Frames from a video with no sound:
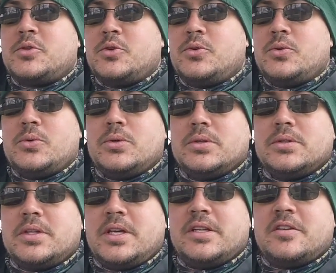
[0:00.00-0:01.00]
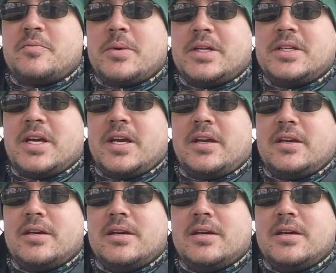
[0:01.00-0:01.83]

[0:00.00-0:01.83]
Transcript: to the end of my day.